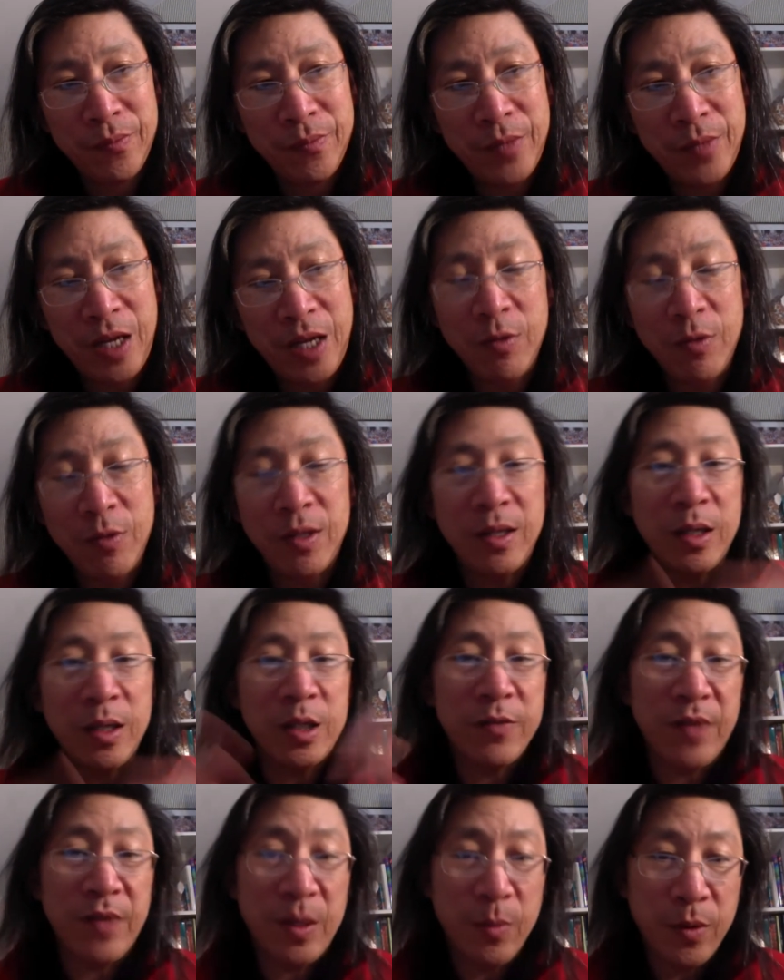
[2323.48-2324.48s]
Everything is
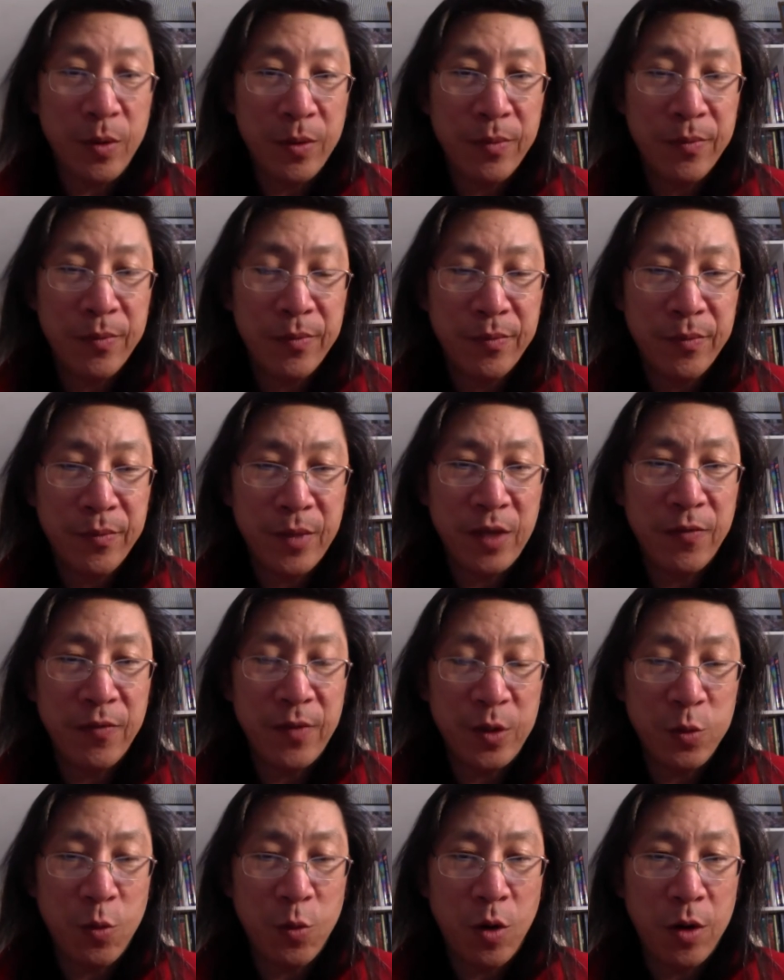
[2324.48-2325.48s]
vapor if
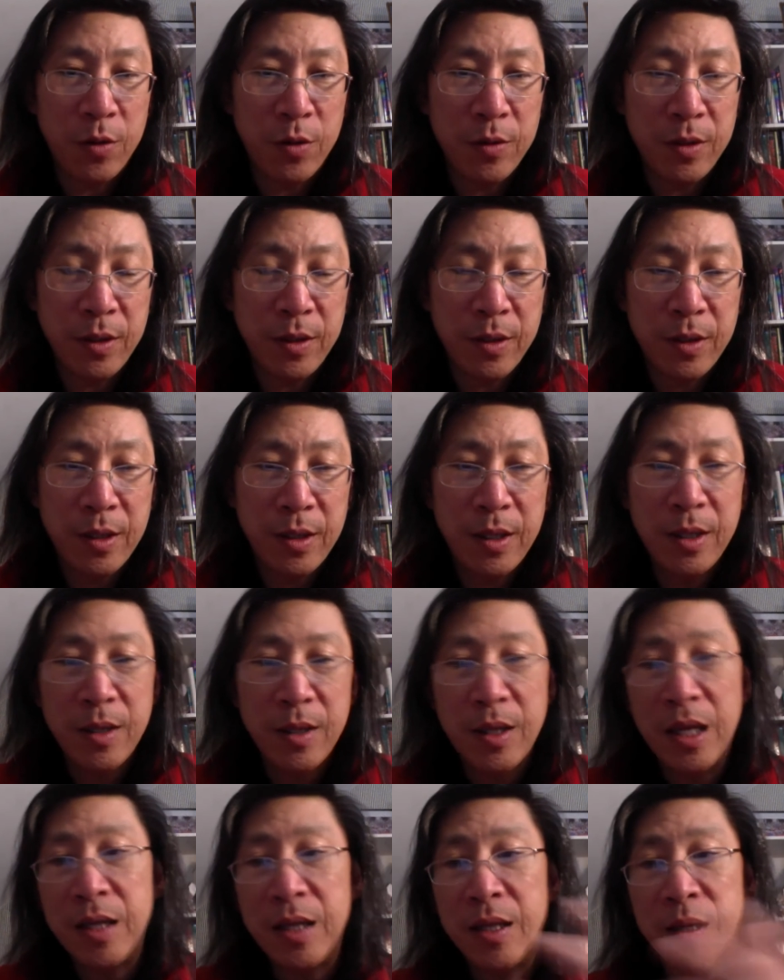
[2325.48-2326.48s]
there's water
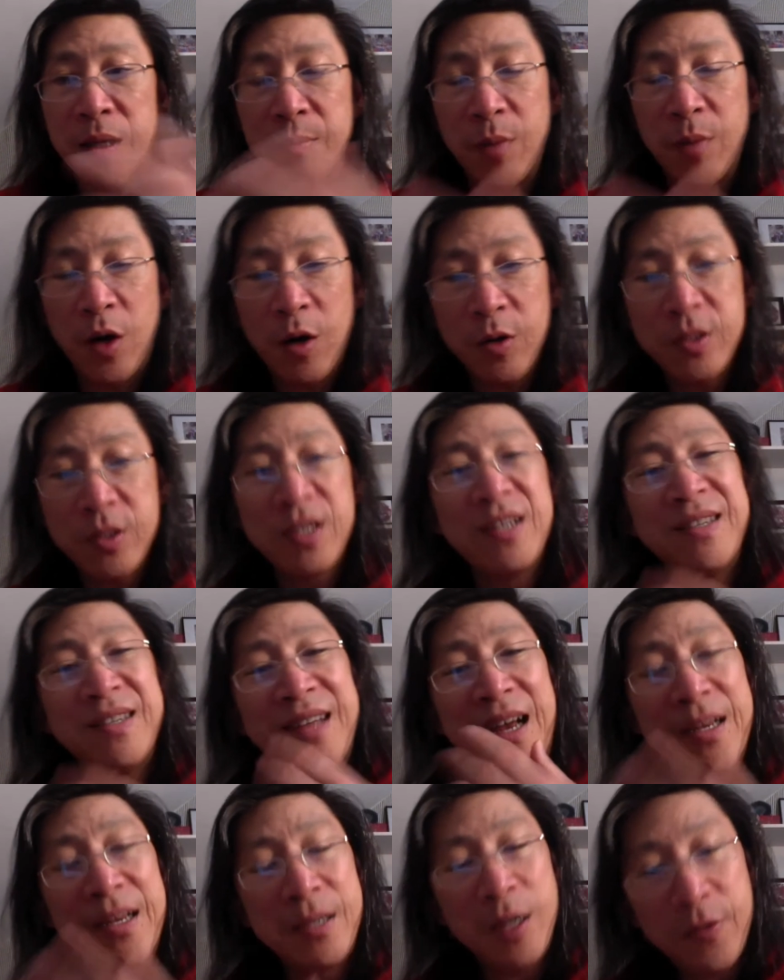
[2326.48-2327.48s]
there. And then Mars,
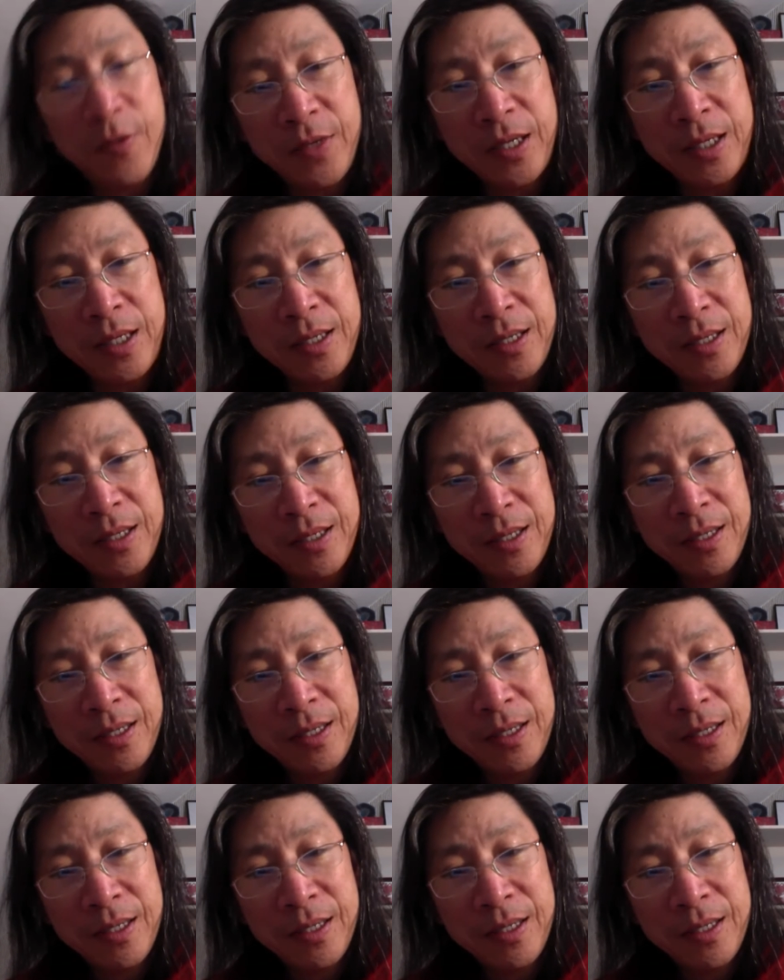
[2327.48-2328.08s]
not enough heat.